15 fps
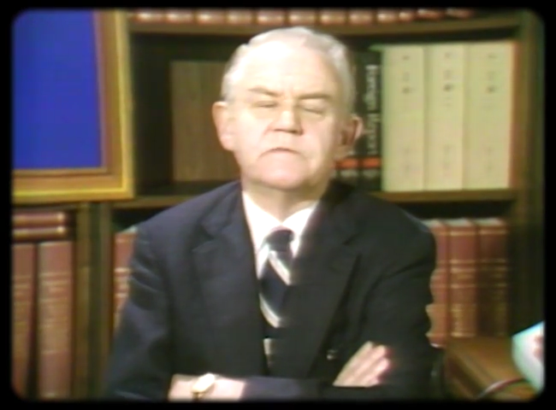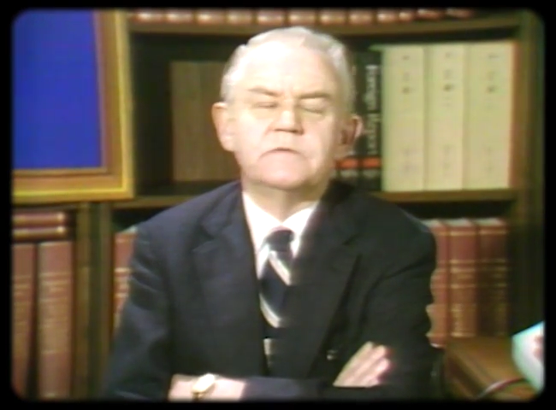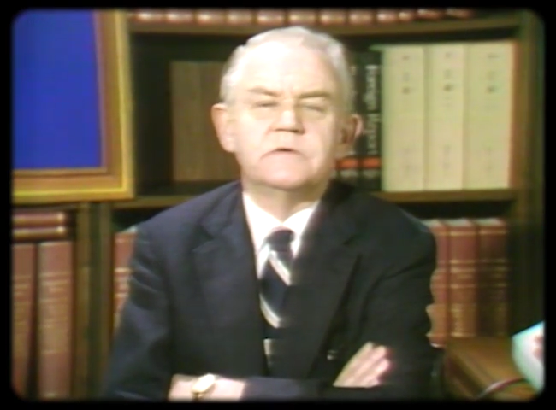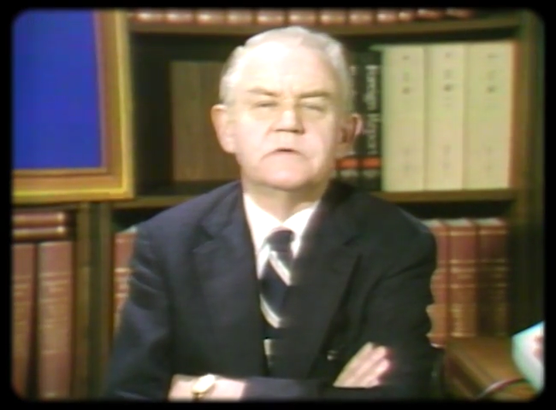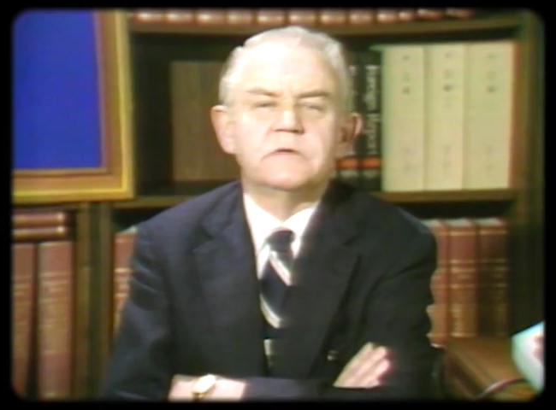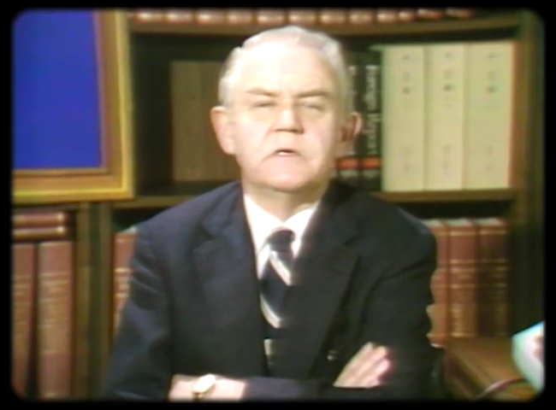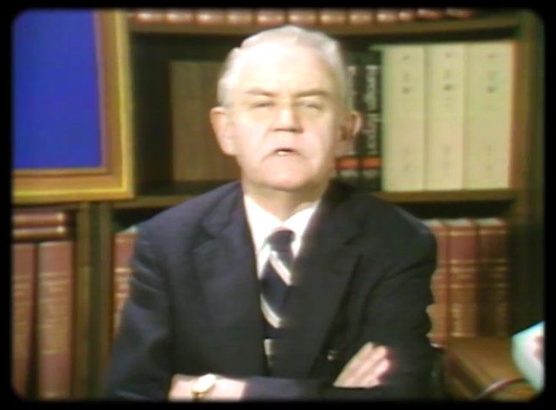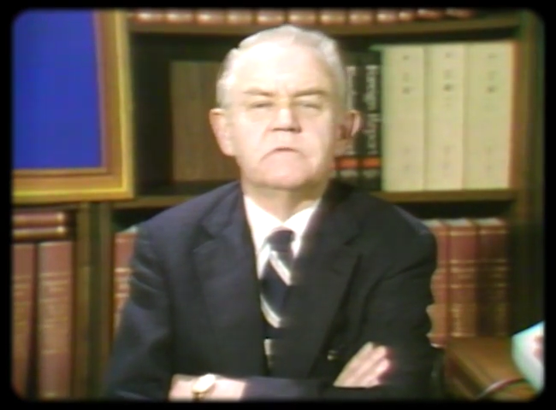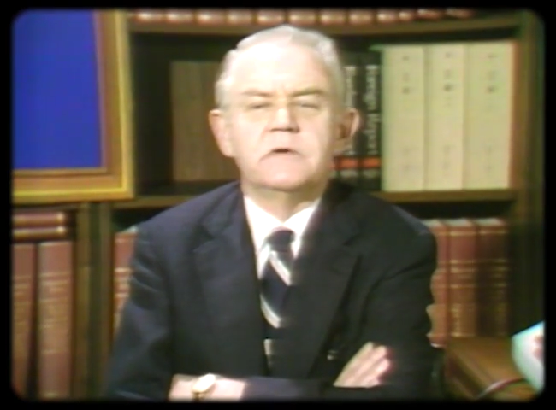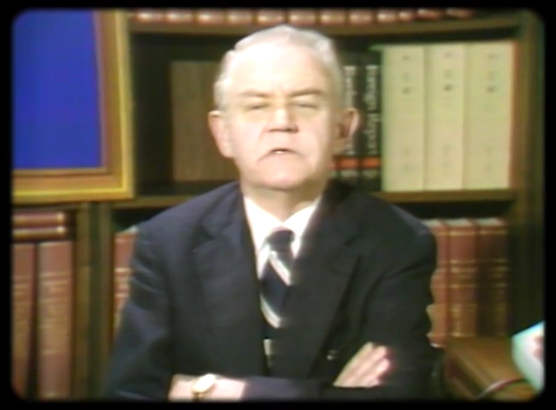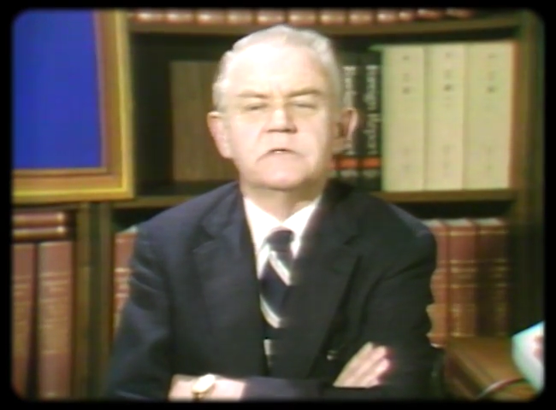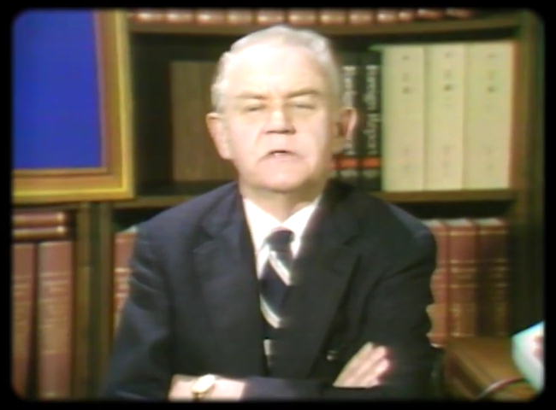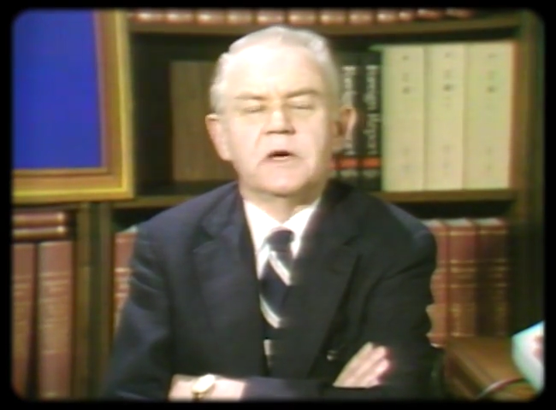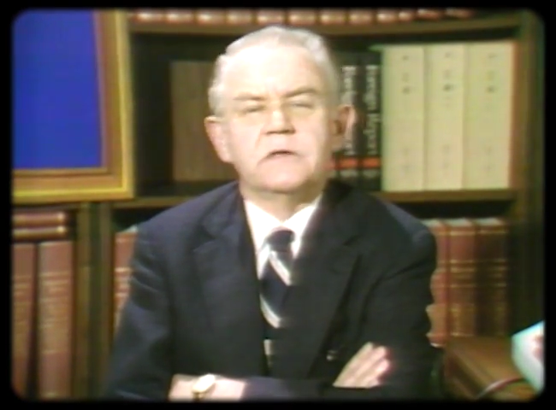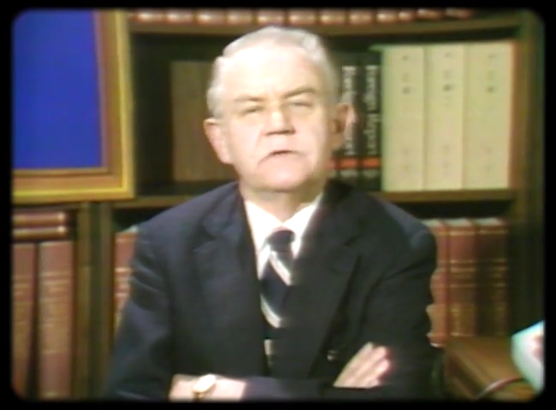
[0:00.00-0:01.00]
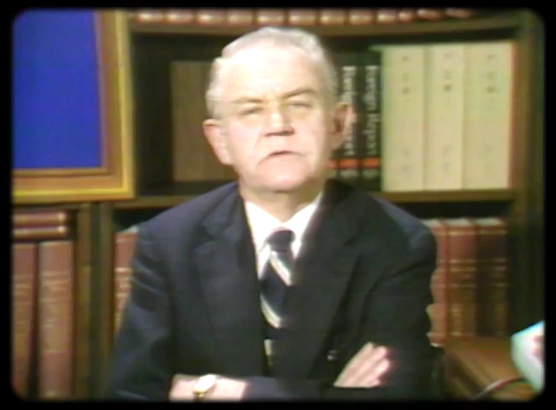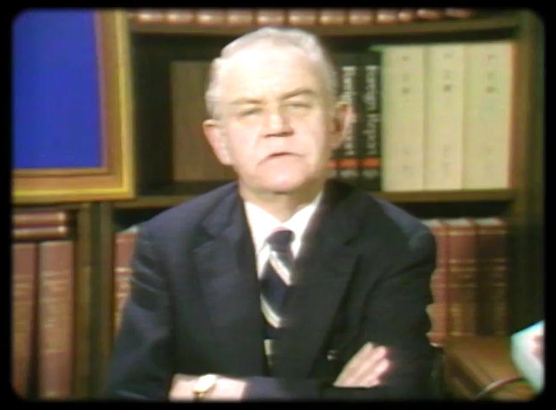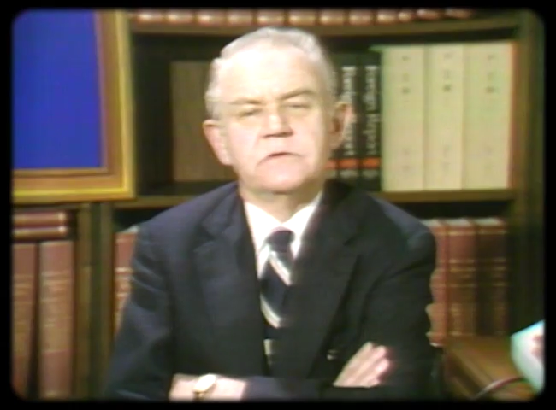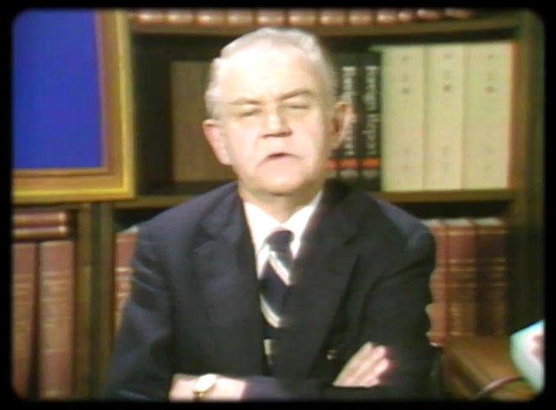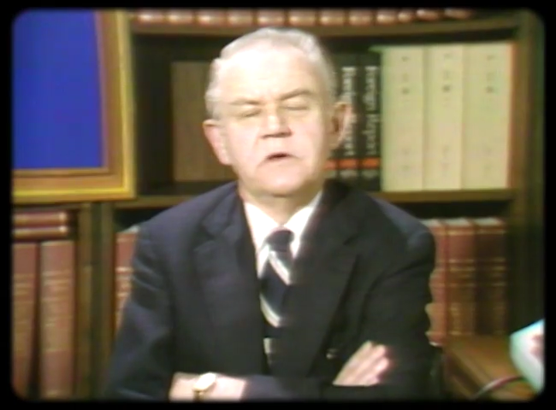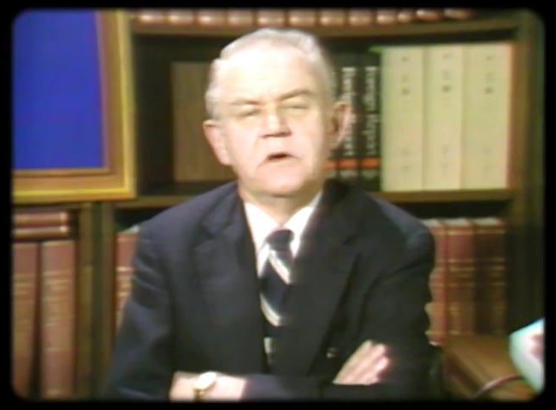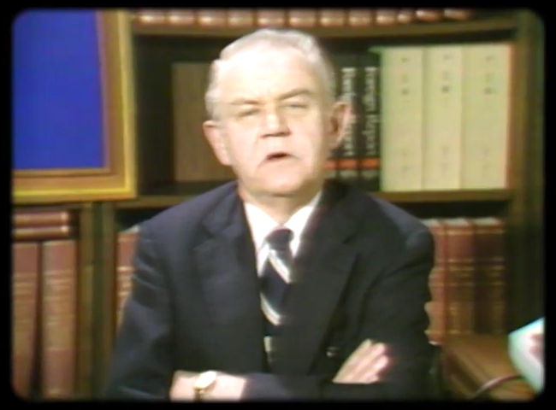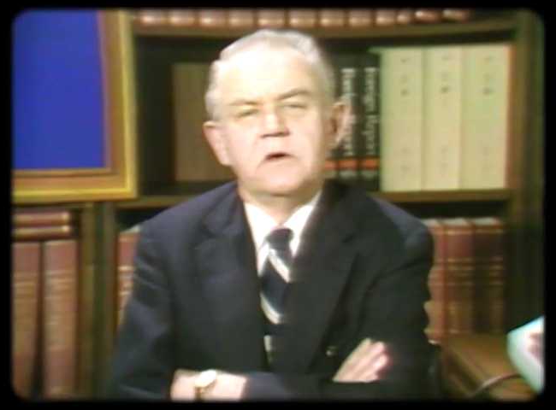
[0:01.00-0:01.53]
of distinguished lectures